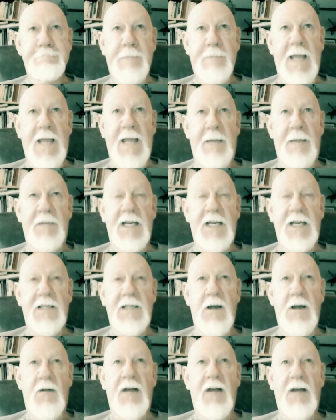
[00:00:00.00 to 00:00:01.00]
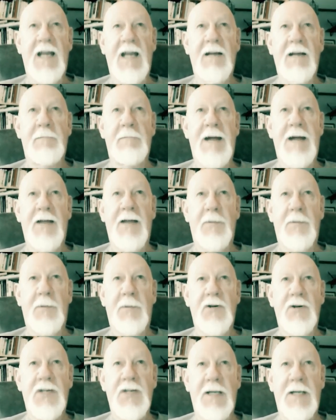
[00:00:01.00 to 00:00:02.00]
I'm not talking about the
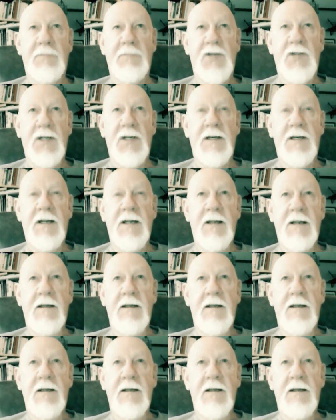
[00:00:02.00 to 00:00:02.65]
perception.